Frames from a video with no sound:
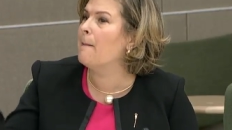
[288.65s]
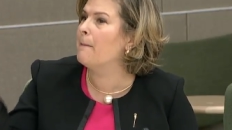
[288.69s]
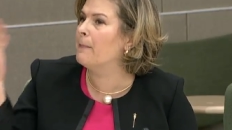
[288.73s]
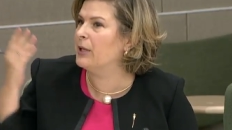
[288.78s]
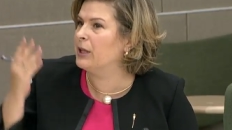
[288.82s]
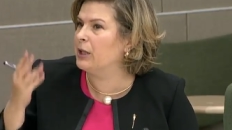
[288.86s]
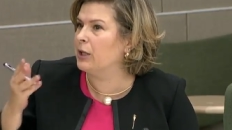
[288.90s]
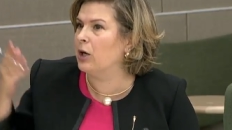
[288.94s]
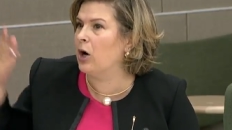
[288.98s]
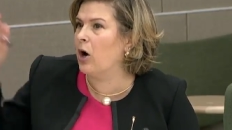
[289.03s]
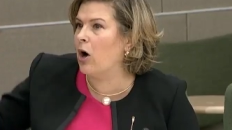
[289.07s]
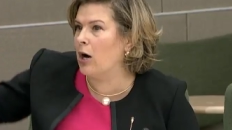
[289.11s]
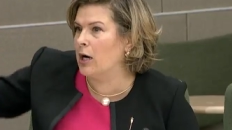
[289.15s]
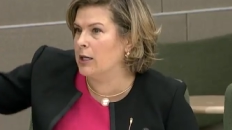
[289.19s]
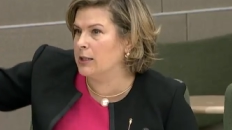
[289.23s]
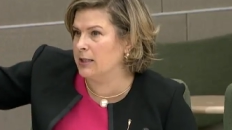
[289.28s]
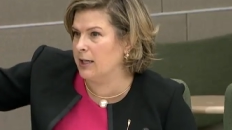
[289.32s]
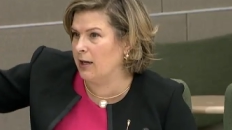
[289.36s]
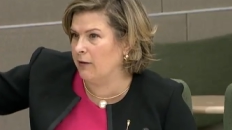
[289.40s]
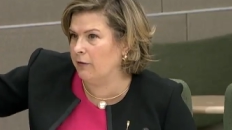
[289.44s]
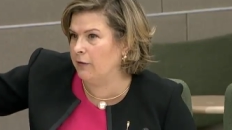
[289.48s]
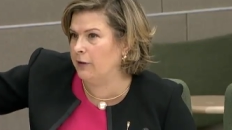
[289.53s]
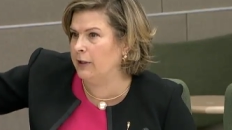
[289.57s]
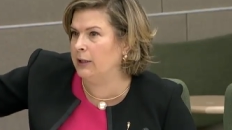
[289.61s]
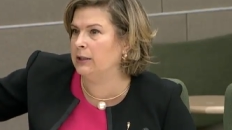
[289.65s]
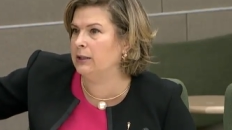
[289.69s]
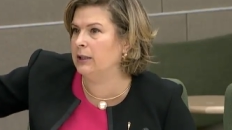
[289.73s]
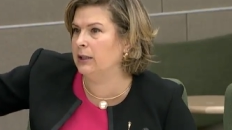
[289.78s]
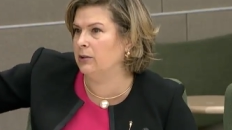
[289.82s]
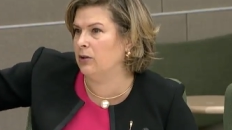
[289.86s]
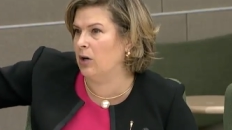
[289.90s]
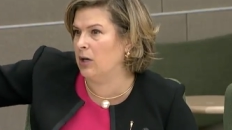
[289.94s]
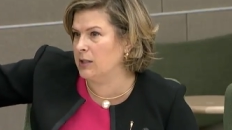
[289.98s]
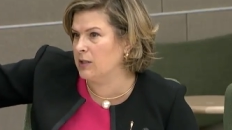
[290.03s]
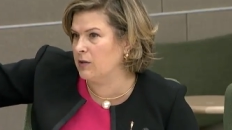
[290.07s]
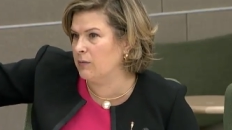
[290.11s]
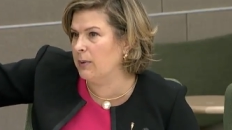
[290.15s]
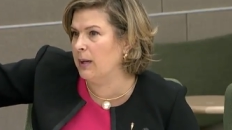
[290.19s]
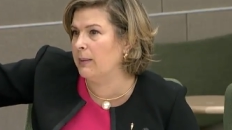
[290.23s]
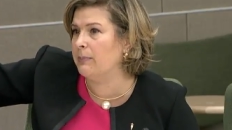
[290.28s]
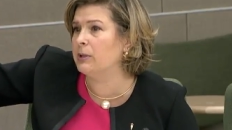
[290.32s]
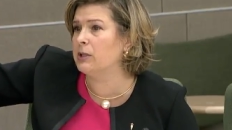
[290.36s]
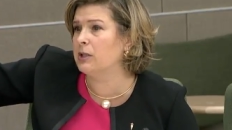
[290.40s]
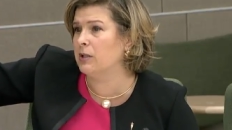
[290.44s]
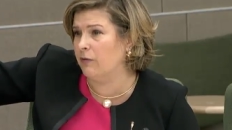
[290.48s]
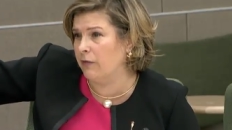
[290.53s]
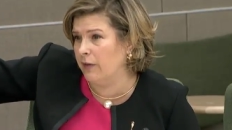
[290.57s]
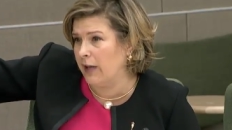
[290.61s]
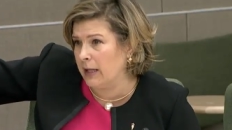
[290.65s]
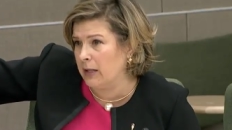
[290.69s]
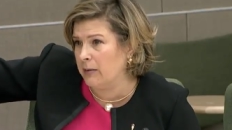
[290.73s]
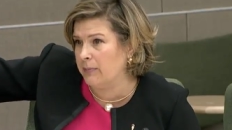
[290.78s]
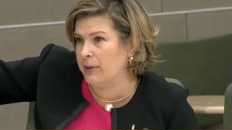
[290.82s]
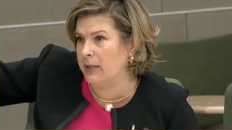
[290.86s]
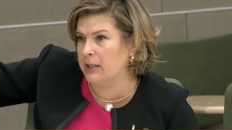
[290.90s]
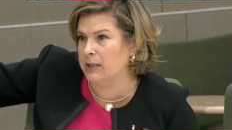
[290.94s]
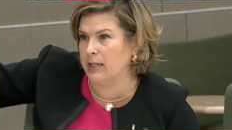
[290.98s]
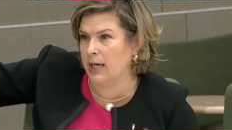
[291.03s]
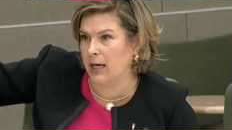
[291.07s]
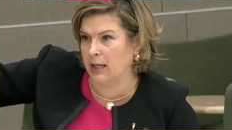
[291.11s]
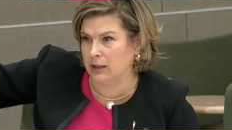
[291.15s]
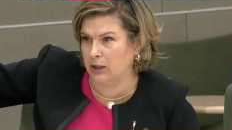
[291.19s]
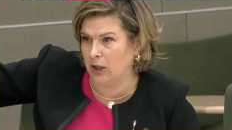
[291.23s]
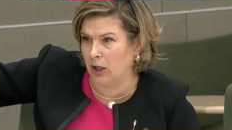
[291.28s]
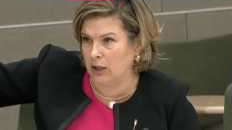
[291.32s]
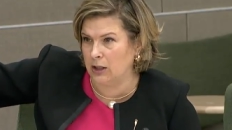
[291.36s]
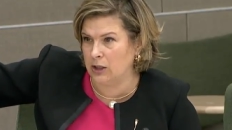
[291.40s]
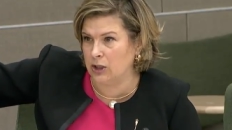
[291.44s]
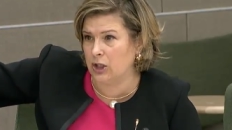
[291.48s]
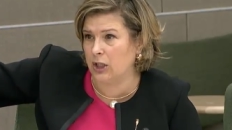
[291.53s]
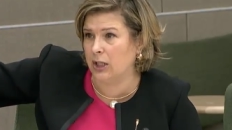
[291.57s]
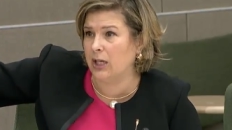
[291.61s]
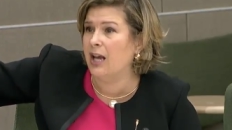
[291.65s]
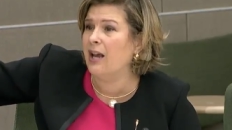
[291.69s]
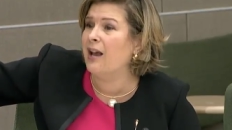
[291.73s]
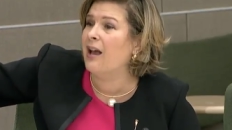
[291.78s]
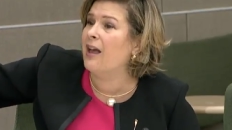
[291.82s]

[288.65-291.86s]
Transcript: but there are definitely lots of people developing technology